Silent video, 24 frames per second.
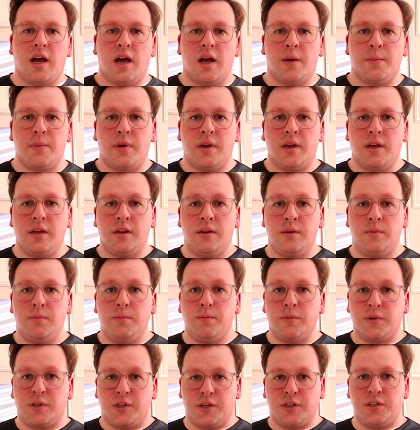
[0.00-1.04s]
am a
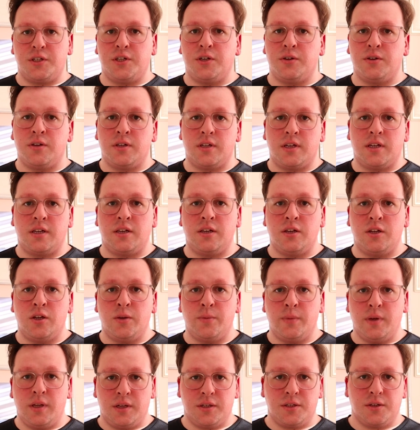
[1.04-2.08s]
mature student in New
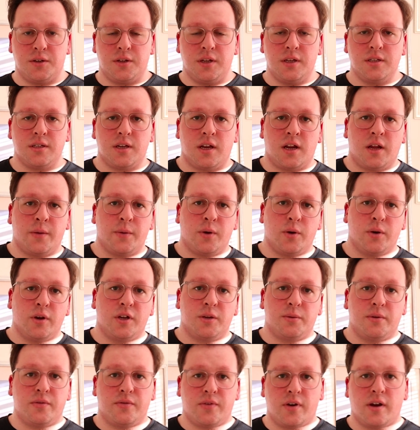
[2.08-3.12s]
Media Studies and I'm going
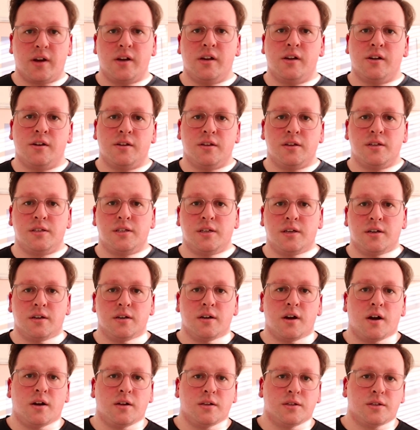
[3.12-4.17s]
to my final year this
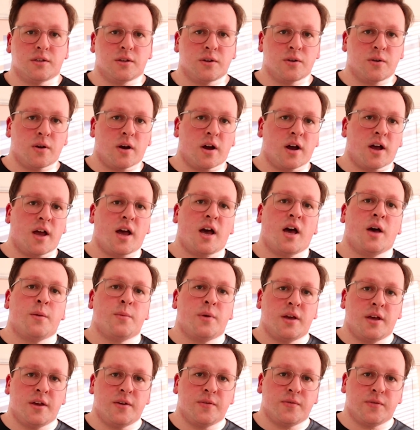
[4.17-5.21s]
year. Also, I am
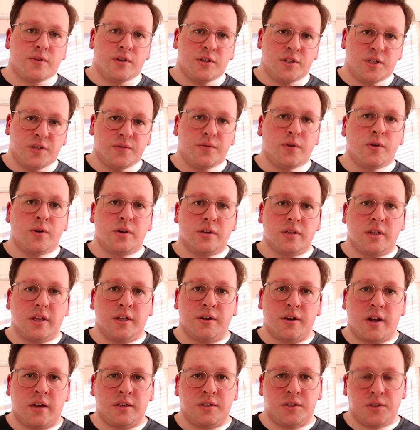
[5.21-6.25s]
a first year focus
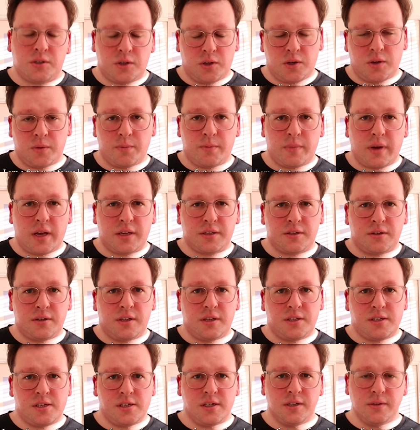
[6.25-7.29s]
leader and junior ambassador
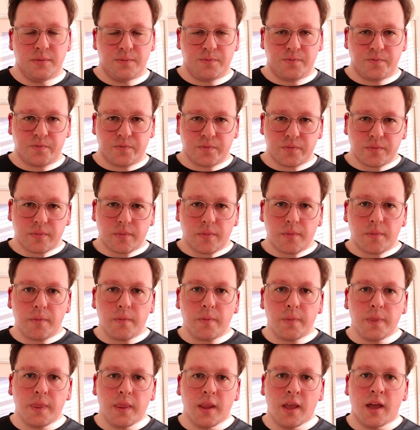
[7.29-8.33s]
this year.
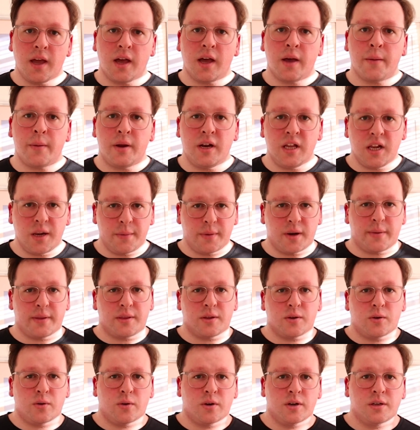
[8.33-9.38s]
Um, a little bit
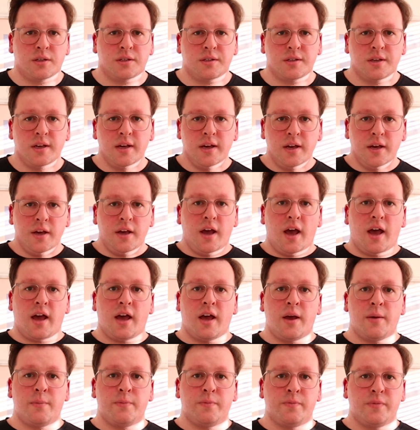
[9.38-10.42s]
about the course.
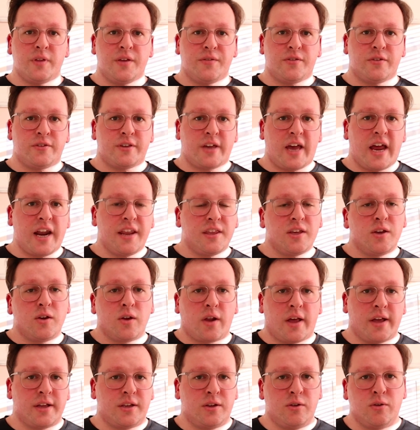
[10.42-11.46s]
Um, if there's anything
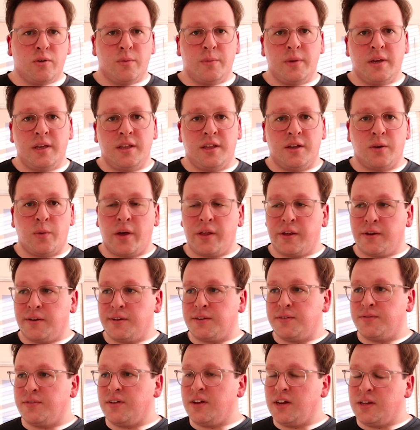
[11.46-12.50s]
you like to do with media, whether
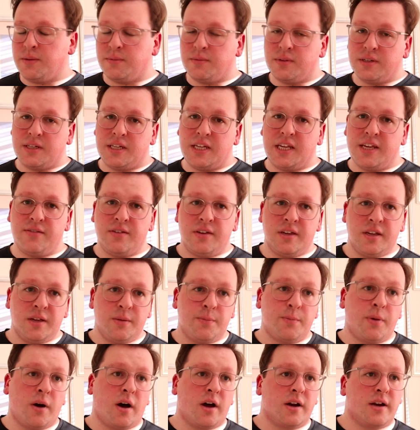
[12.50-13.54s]
it's film,
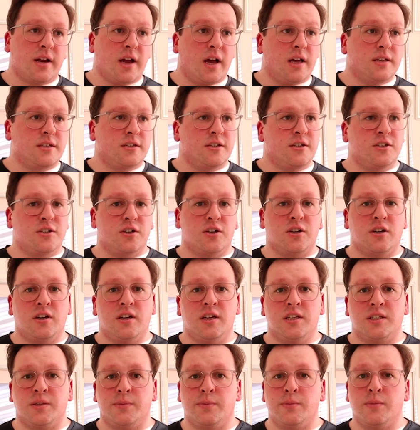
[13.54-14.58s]
TV, podcasting,
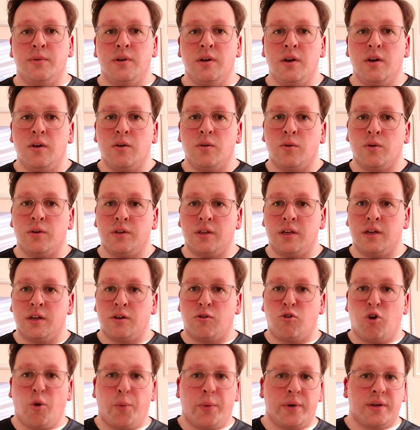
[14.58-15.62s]
journalism, or the
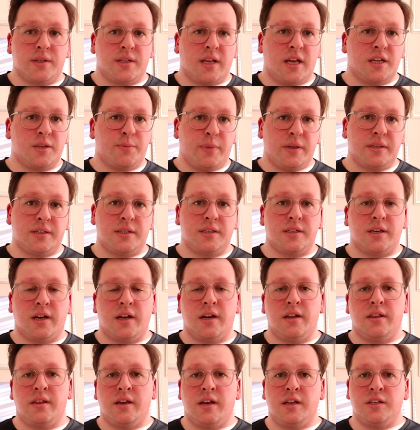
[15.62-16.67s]
corporate slash business
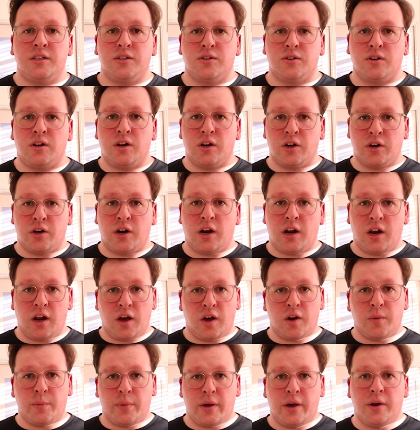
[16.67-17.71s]
side of things, you're going to learn a
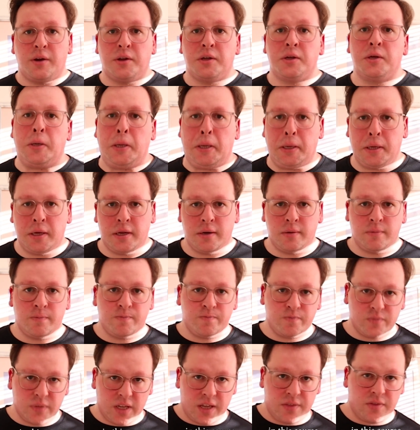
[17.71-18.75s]
lot about it
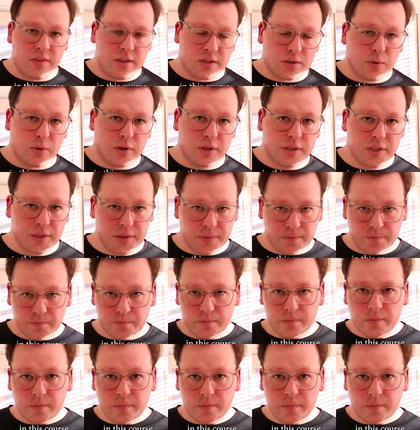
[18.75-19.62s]
in, in this course.